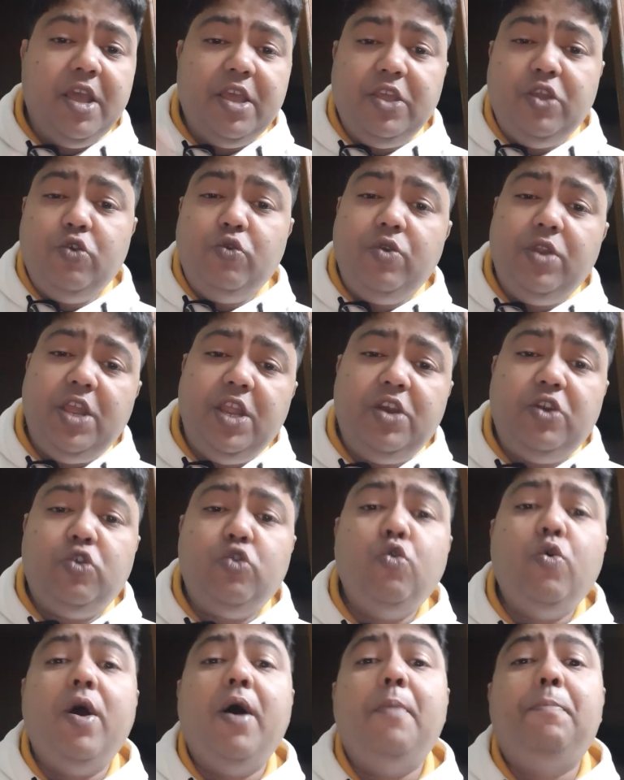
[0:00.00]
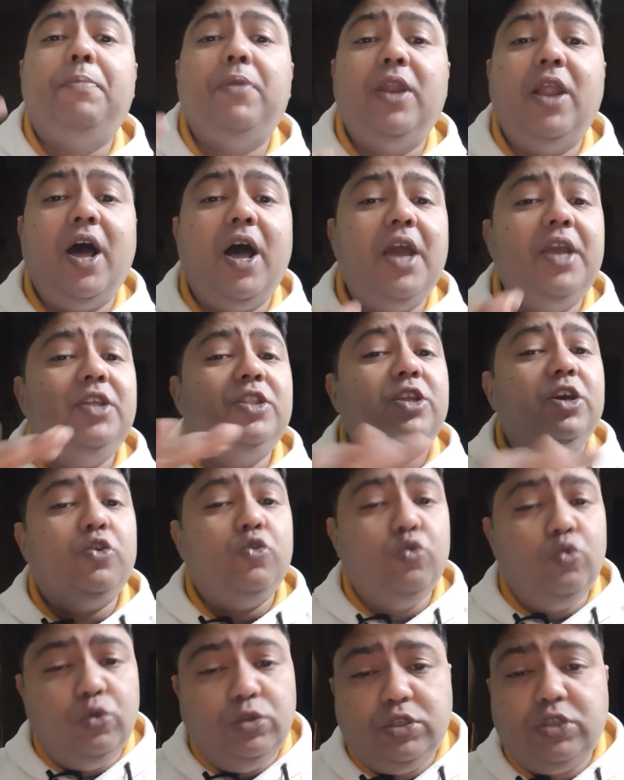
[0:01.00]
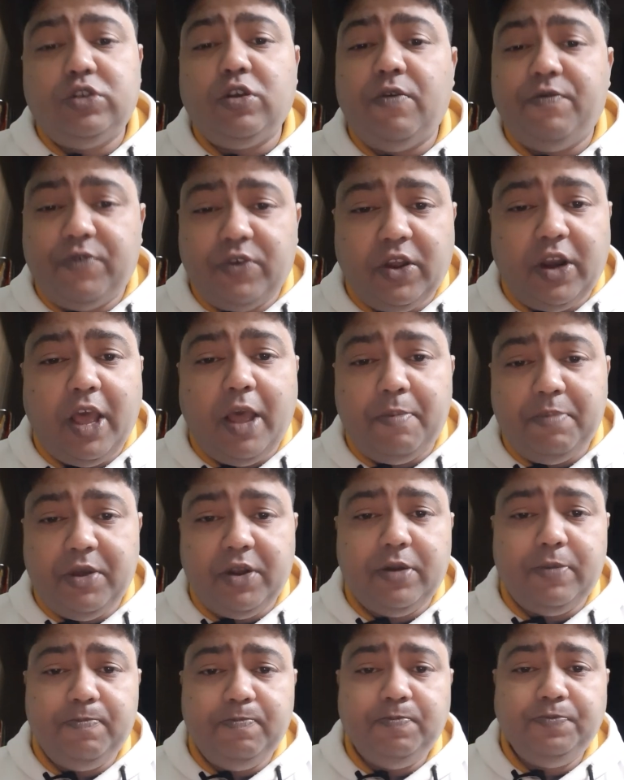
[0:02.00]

you need to apply the rules of grammar.